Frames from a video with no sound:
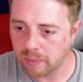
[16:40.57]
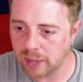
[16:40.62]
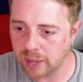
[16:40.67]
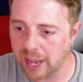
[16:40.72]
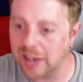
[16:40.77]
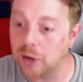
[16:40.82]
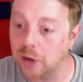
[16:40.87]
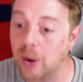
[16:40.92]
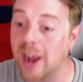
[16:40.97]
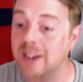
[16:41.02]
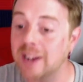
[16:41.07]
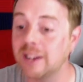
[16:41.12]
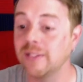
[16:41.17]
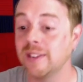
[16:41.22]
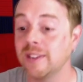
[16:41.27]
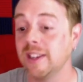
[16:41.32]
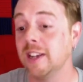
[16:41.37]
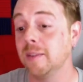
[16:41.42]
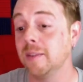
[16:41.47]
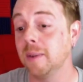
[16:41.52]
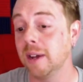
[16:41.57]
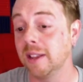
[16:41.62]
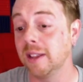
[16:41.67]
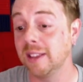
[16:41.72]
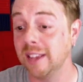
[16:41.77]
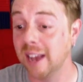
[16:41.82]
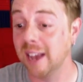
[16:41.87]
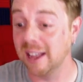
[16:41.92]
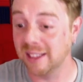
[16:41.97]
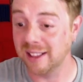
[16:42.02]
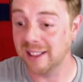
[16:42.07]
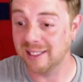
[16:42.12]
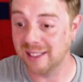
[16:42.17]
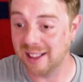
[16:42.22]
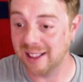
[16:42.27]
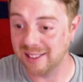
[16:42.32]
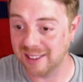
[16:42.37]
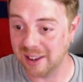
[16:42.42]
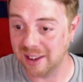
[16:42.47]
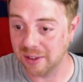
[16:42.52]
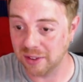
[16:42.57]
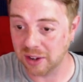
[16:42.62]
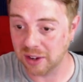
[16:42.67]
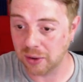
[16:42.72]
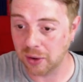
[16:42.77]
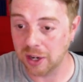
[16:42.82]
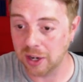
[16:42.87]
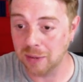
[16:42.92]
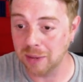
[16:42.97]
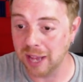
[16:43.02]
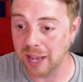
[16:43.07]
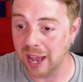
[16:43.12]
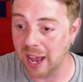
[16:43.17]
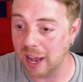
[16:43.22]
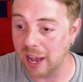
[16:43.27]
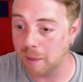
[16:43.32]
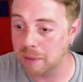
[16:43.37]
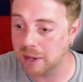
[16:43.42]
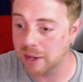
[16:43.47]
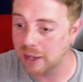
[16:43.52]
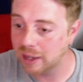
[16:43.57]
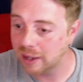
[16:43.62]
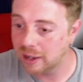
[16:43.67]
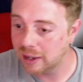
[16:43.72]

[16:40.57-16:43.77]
interactive cinema. Yeah, that sounds incredibly apt.